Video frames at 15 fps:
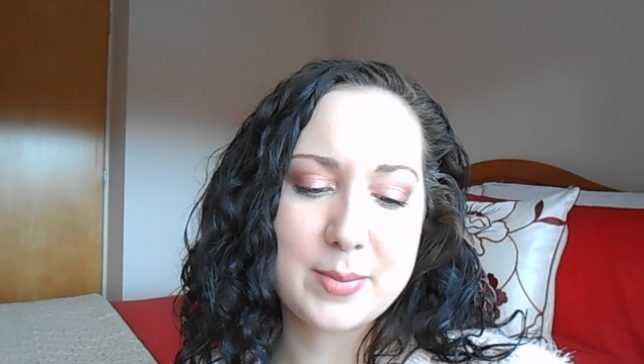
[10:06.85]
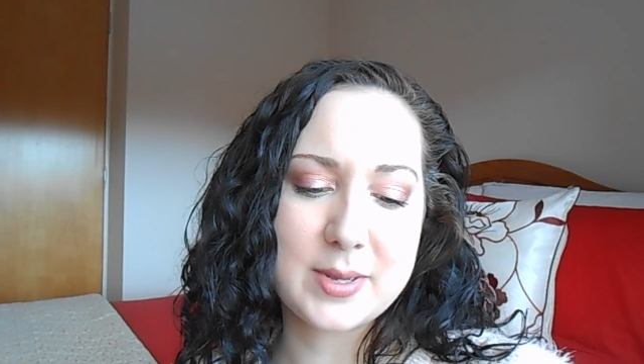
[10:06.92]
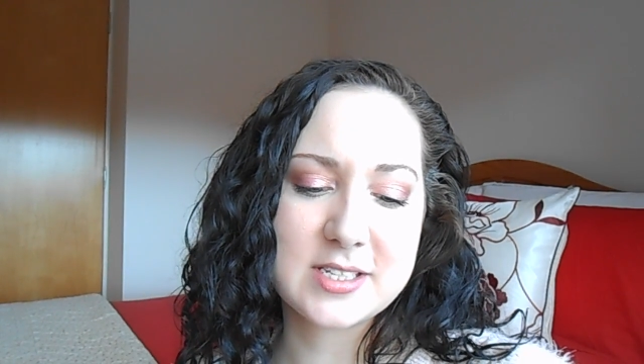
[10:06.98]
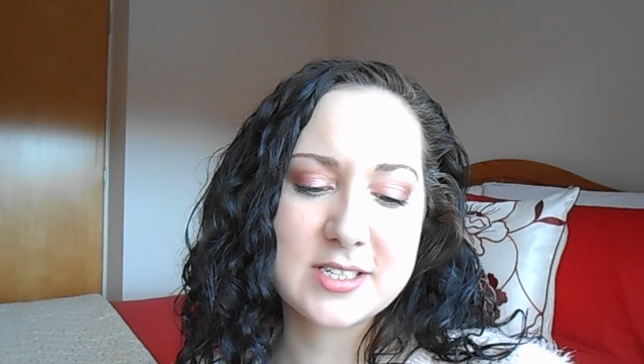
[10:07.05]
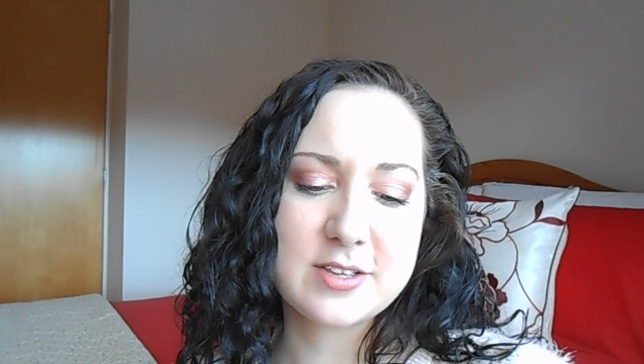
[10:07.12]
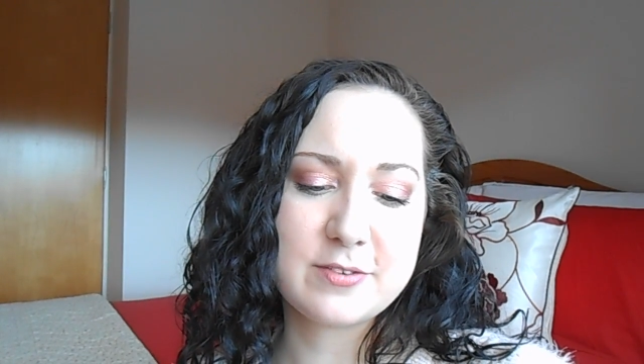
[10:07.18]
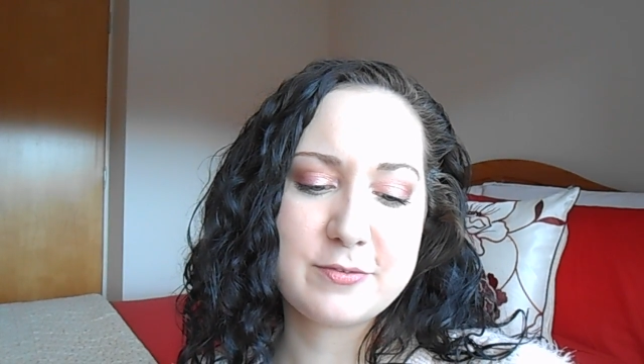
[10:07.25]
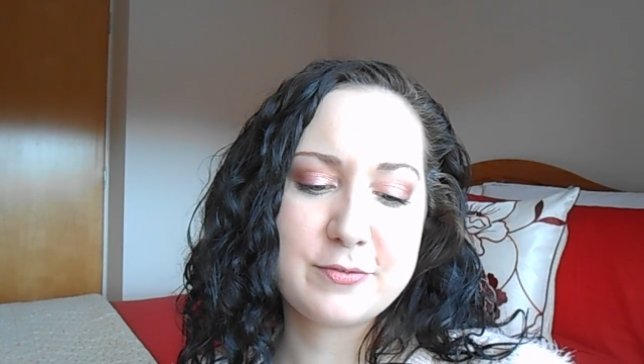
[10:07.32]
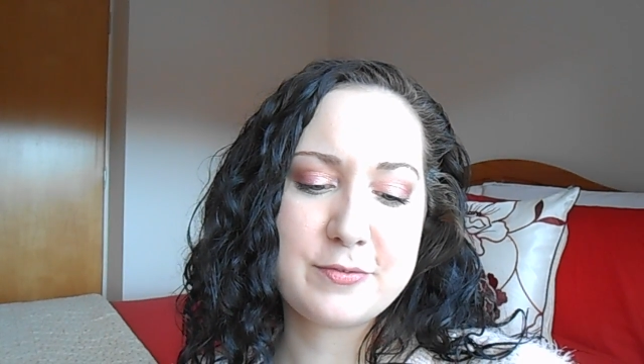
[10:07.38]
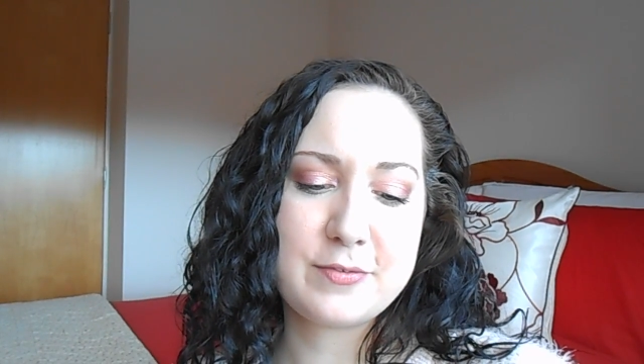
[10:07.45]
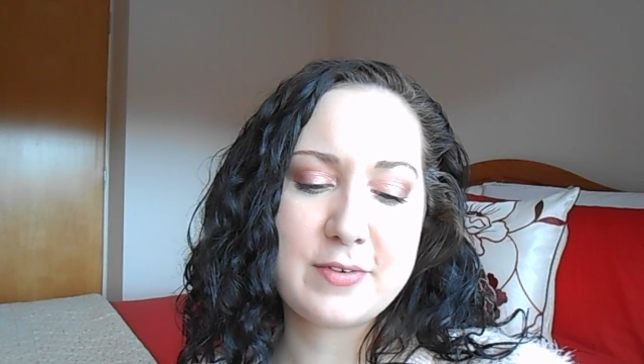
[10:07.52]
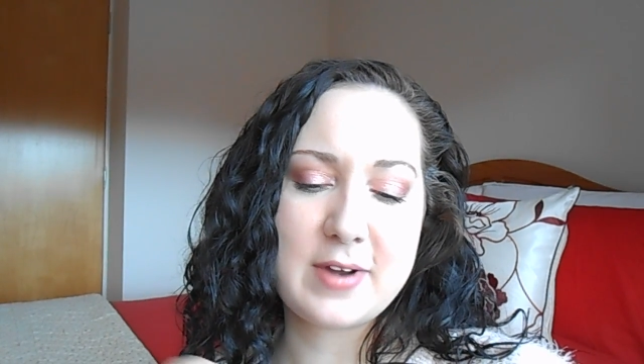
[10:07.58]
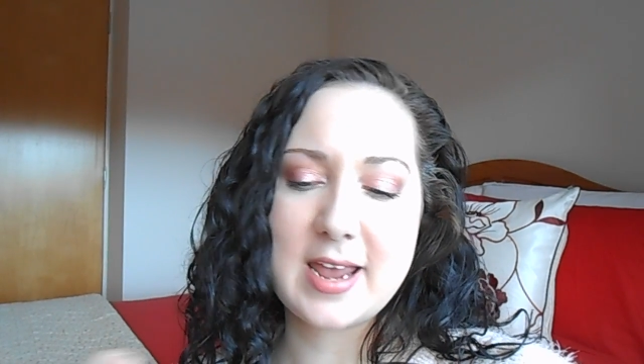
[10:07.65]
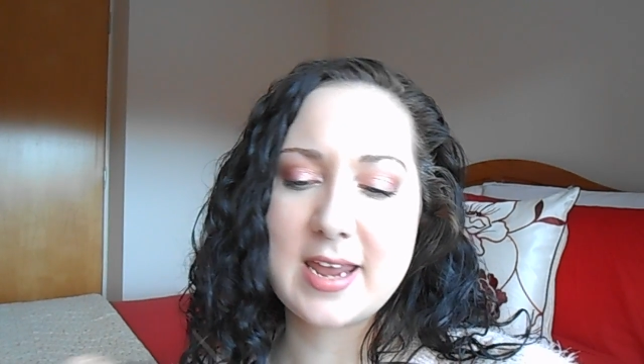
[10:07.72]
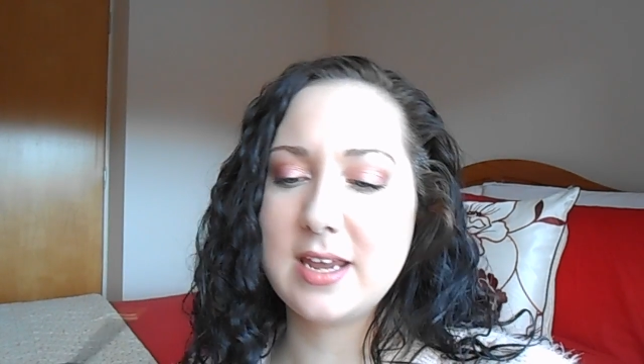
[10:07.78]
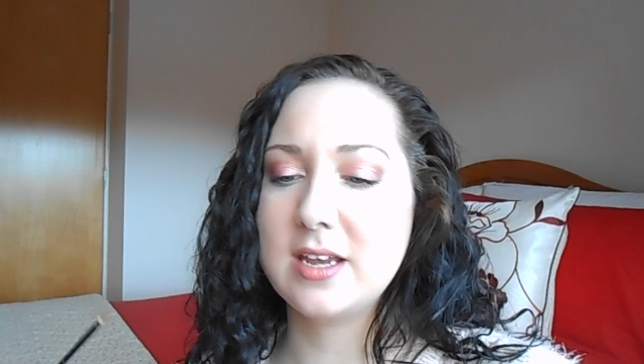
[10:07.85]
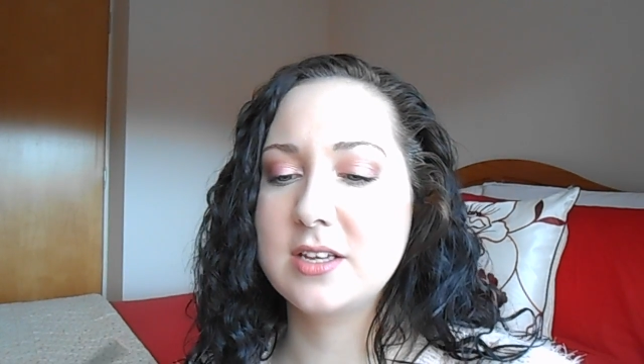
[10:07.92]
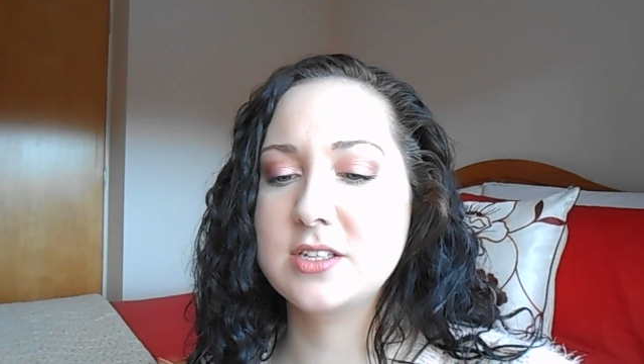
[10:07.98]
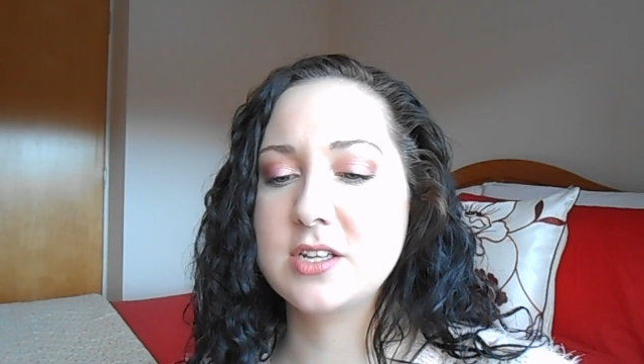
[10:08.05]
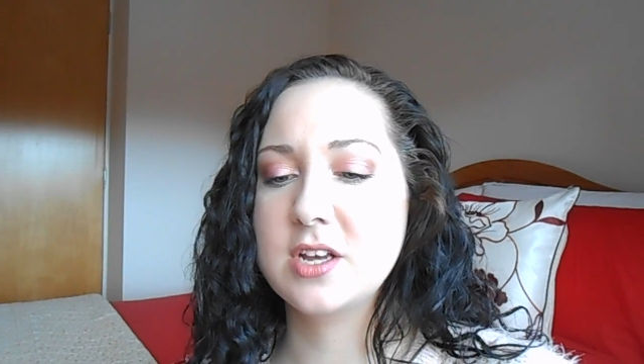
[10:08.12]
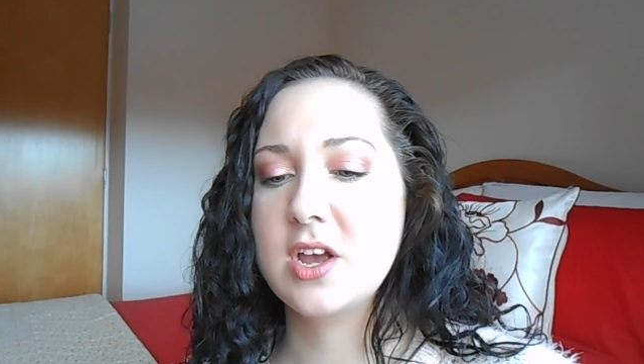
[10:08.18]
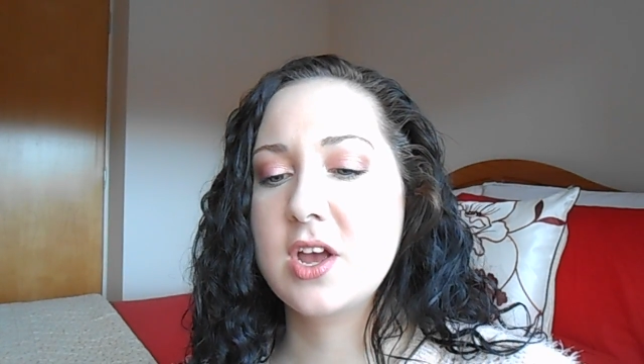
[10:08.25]
bits that
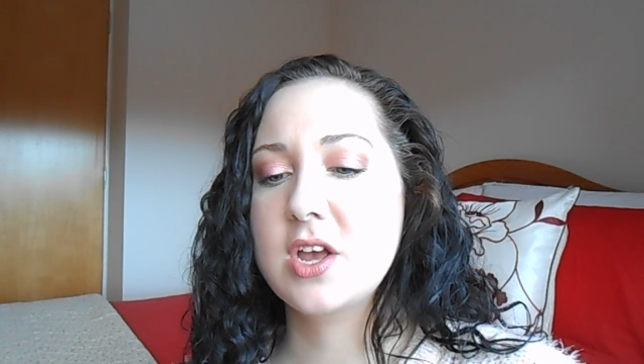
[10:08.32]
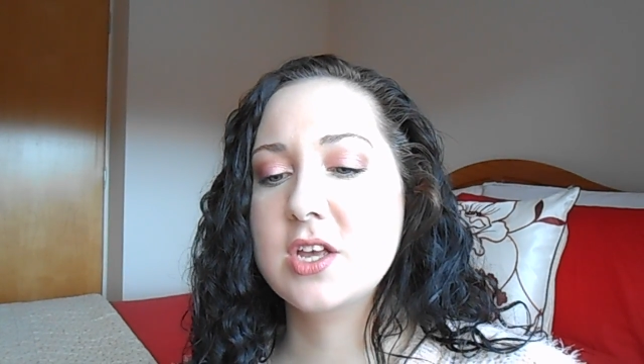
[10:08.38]
flaked,